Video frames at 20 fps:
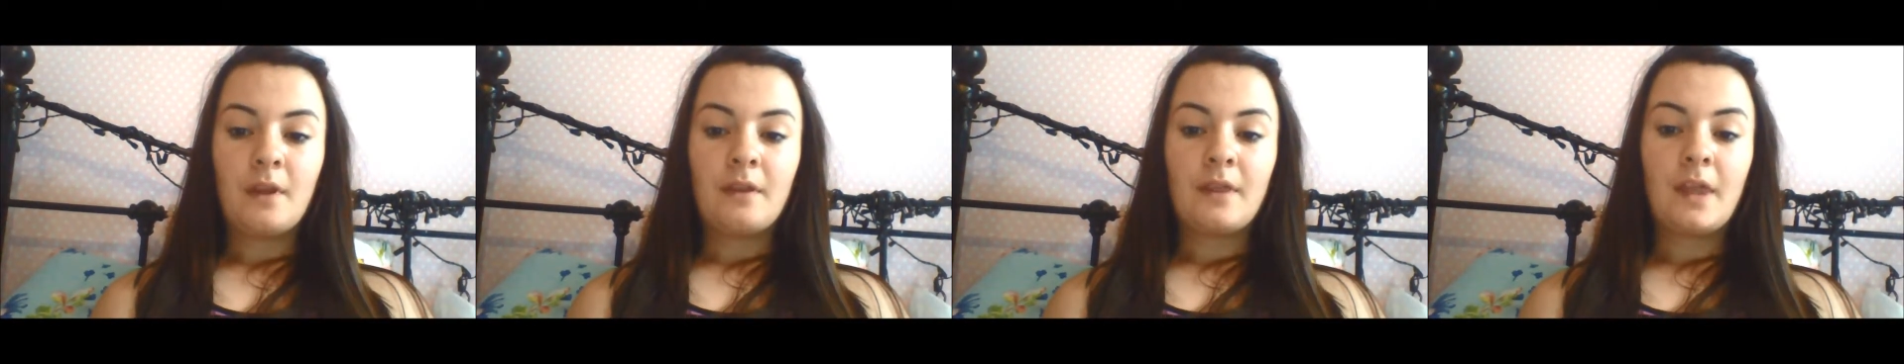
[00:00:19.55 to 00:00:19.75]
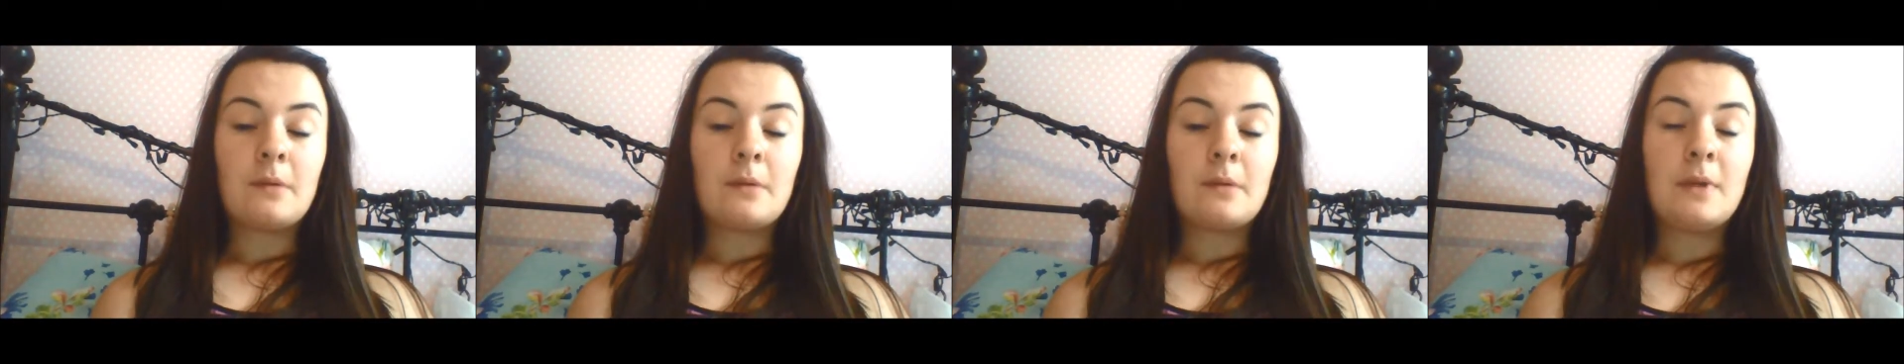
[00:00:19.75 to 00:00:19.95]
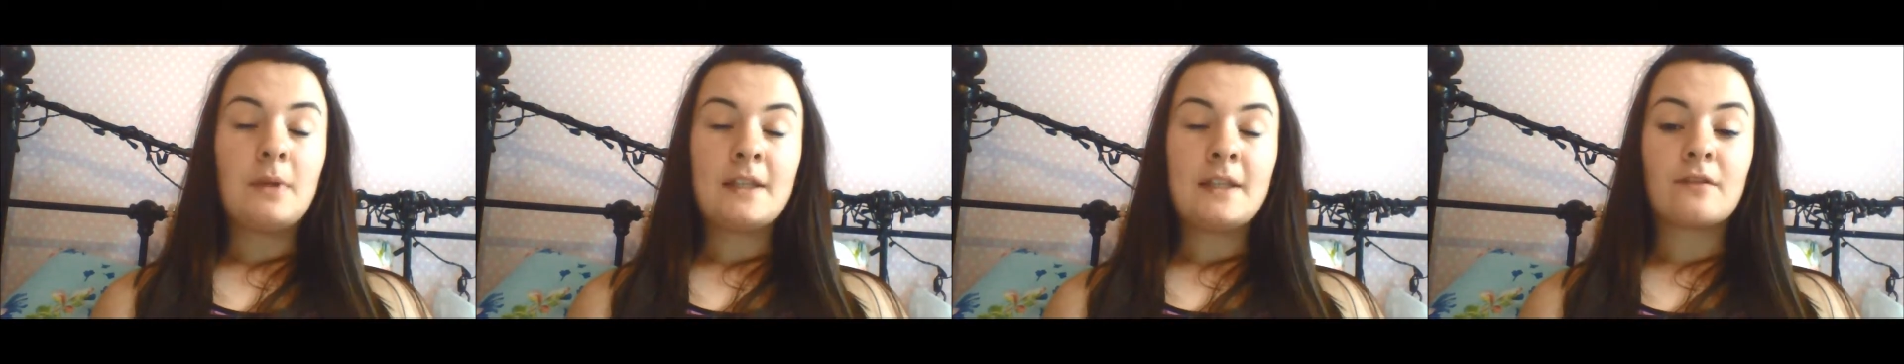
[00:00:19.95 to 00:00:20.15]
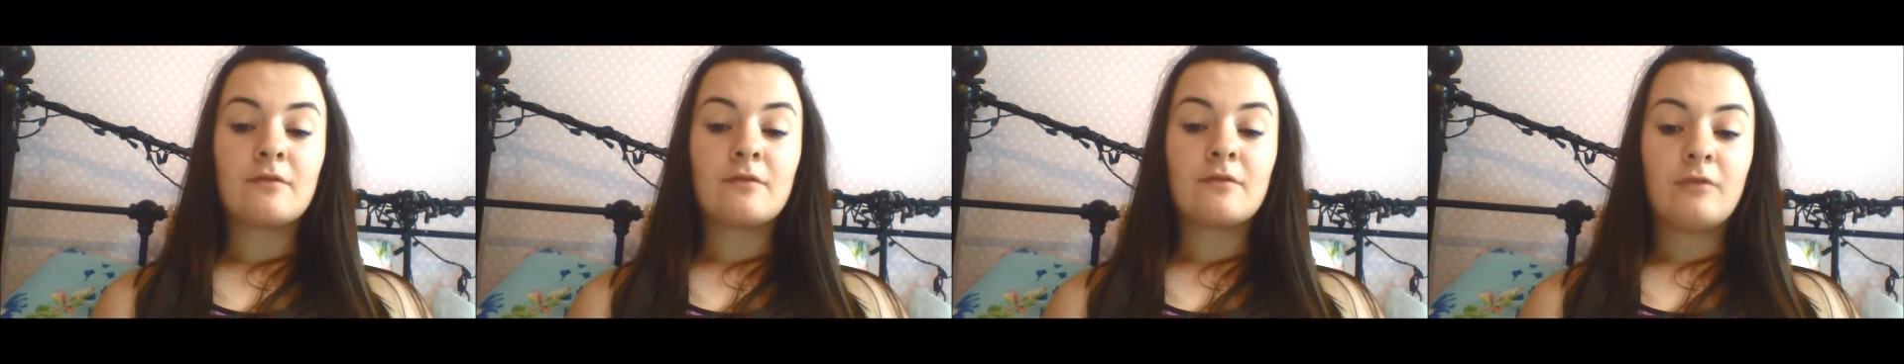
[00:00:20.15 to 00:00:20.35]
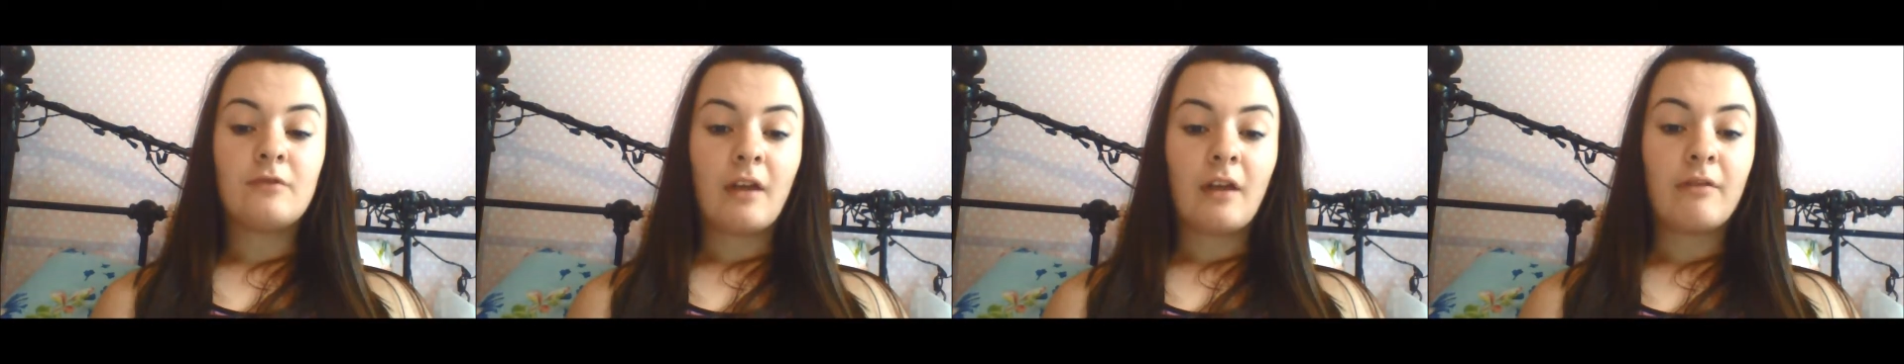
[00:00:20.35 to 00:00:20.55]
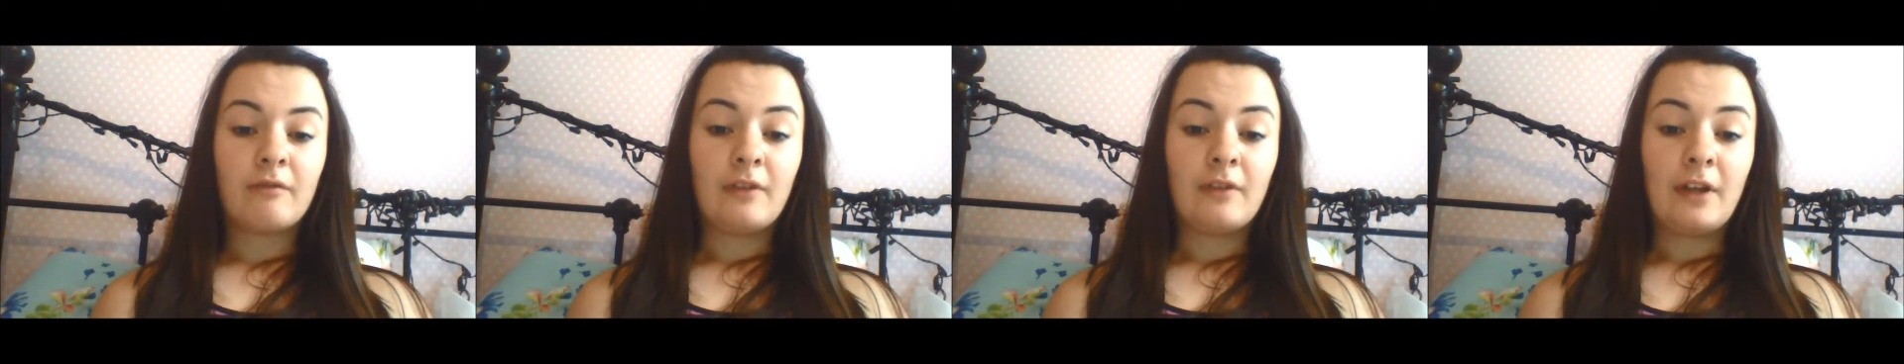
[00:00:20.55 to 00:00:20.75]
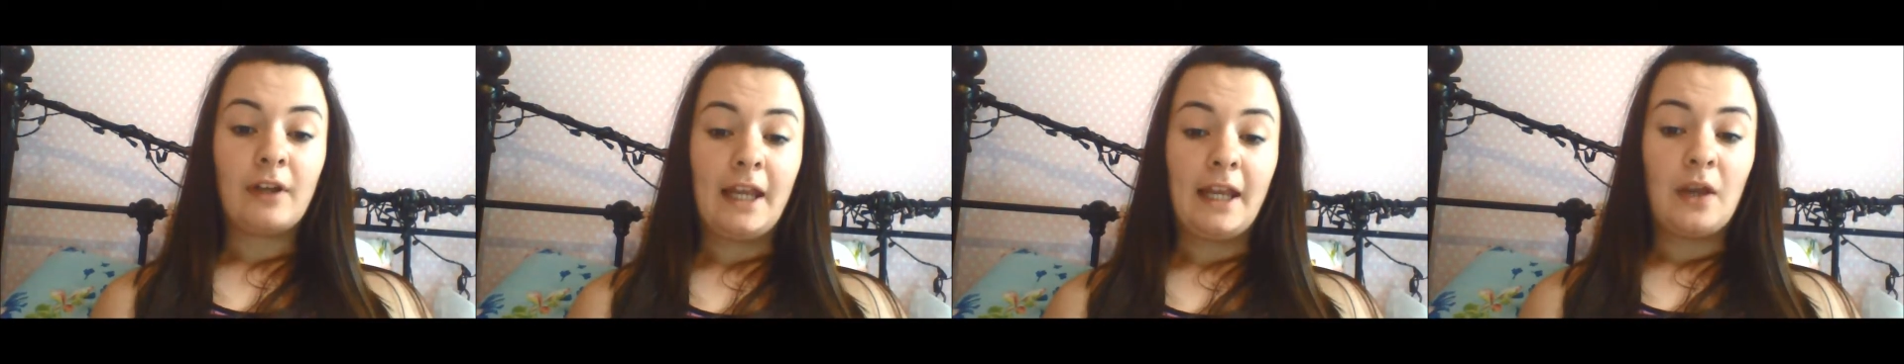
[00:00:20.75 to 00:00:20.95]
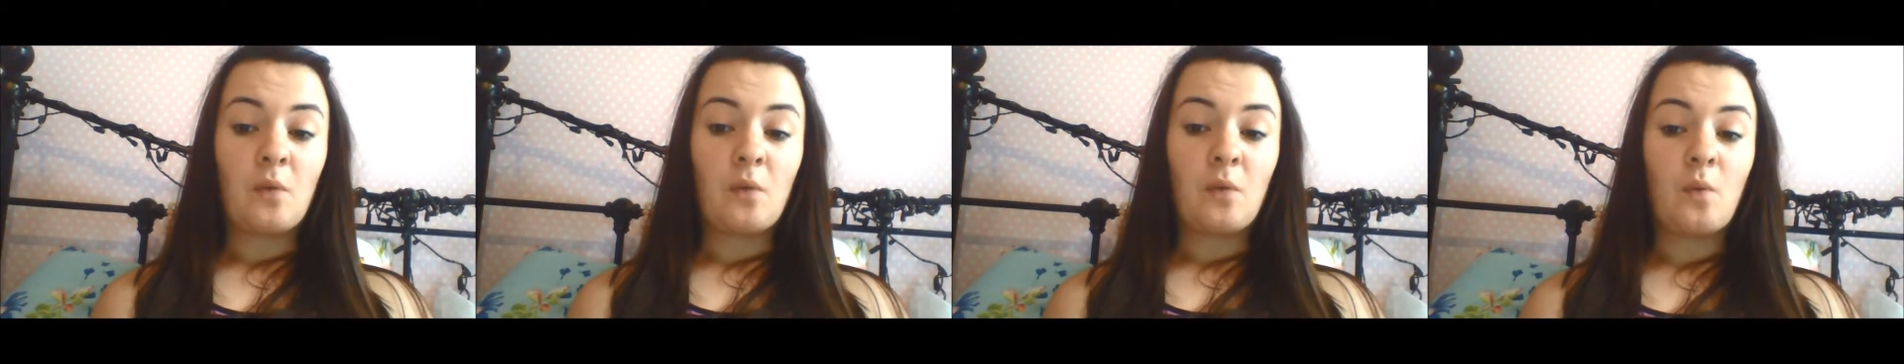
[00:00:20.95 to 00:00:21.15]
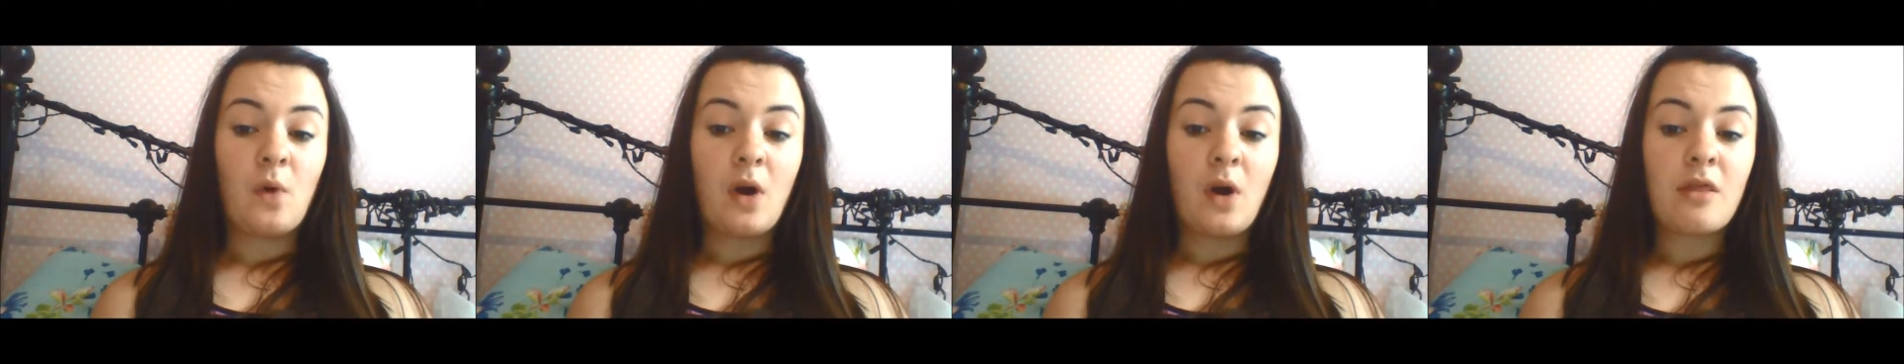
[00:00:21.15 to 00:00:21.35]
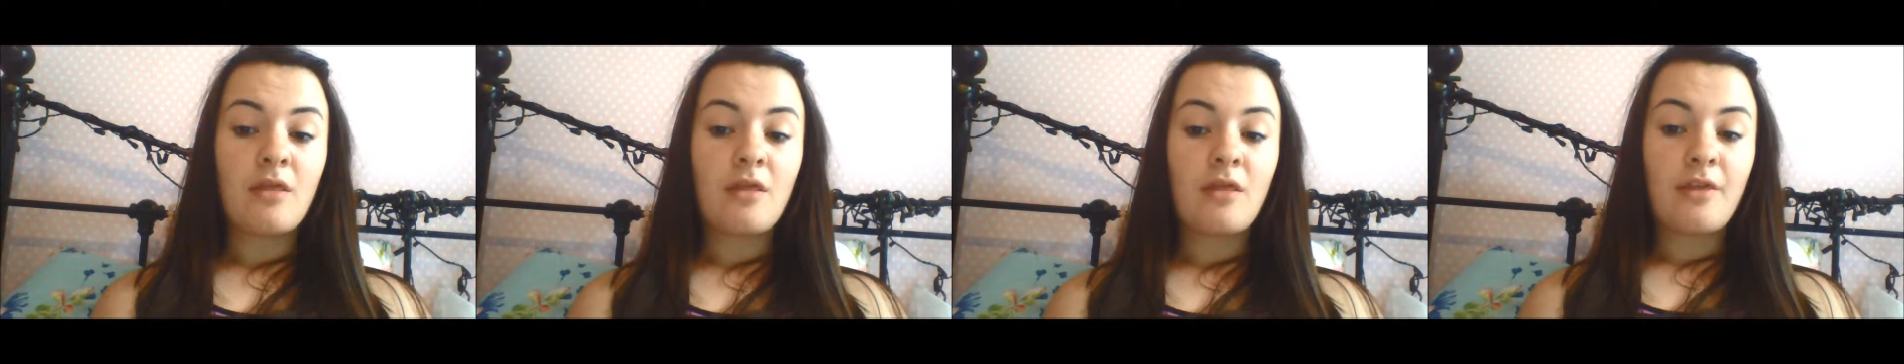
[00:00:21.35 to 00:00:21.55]
That means that roughly
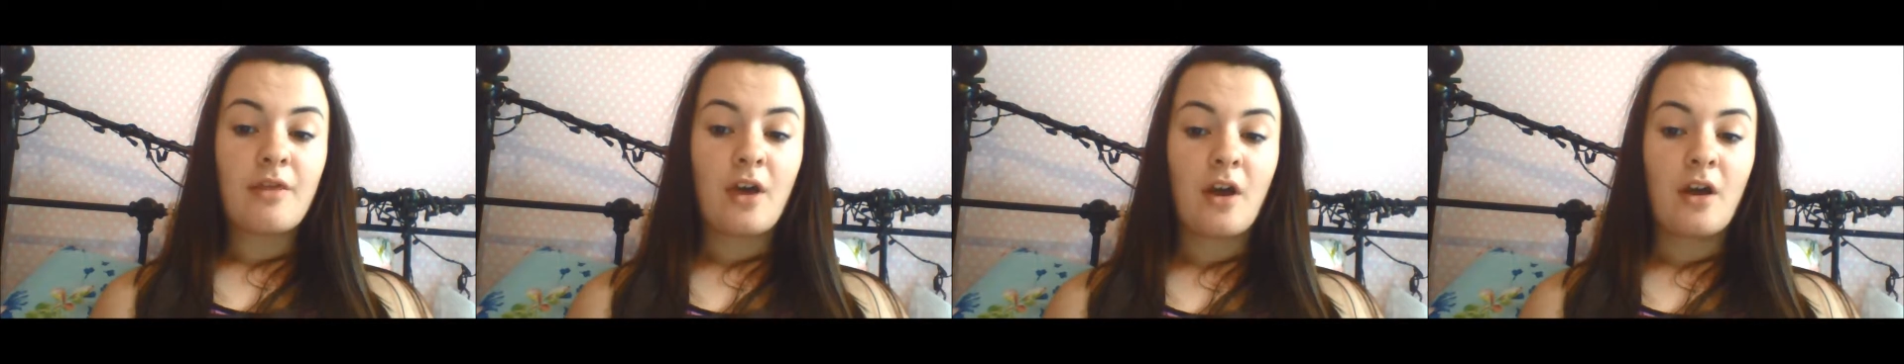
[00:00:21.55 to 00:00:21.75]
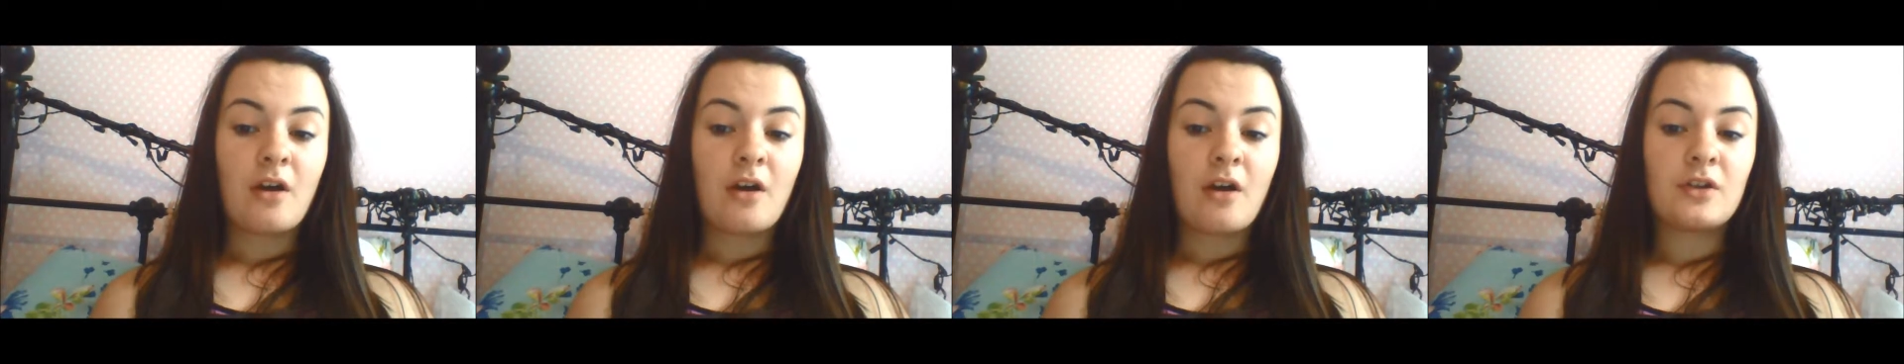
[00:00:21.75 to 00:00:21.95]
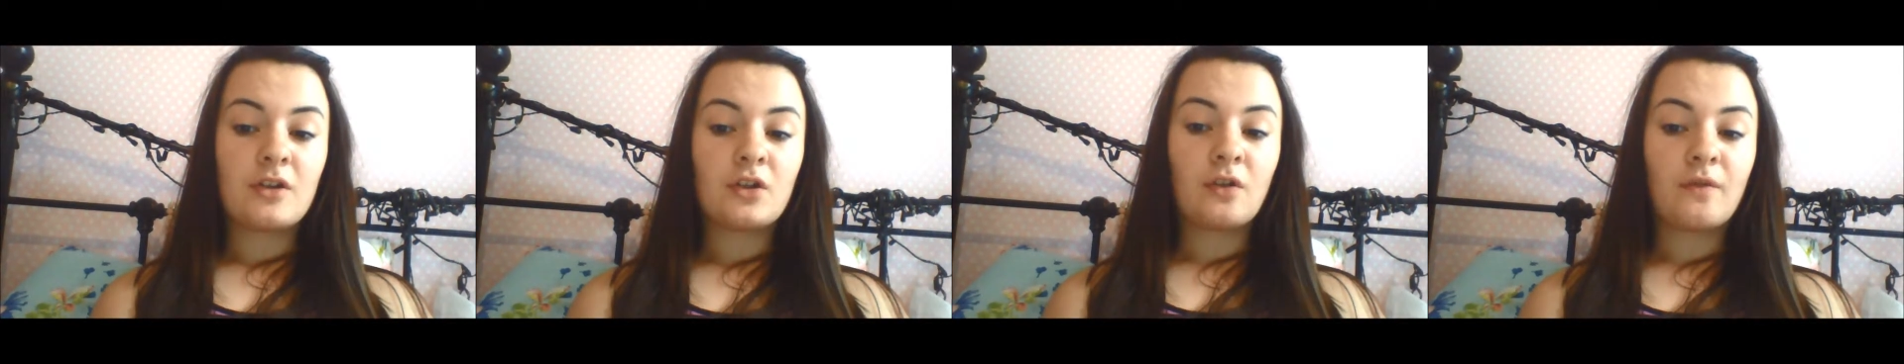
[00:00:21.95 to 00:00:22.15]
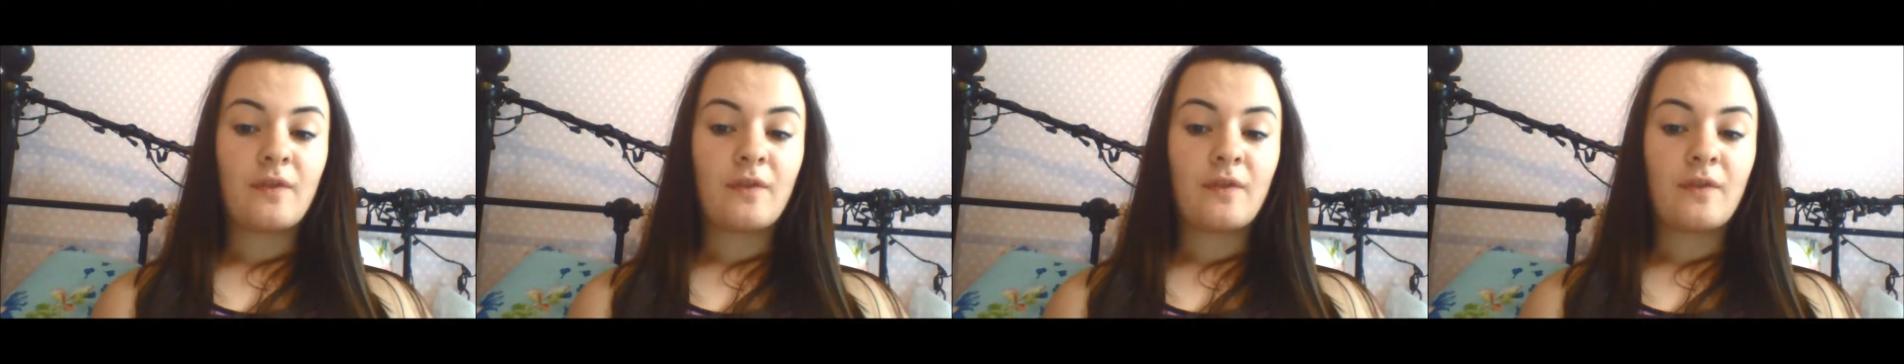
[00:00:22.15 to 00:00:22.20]
one third